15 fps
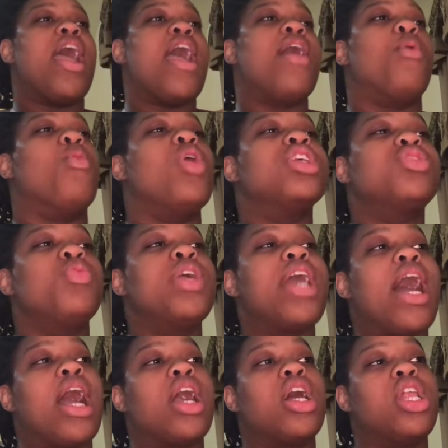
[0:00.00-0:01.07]
once we
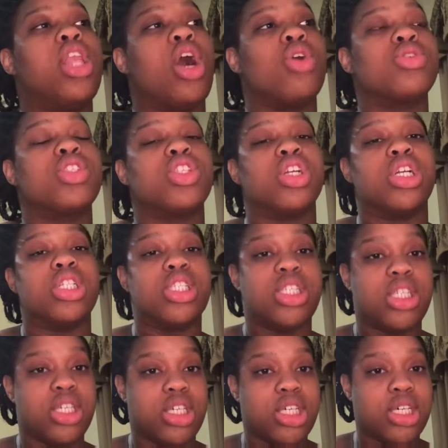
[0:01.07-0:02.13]
got closer
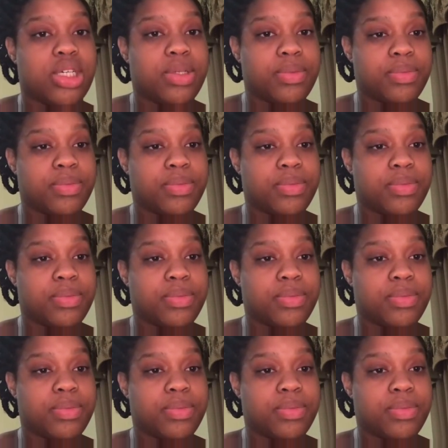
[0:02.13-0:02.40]
to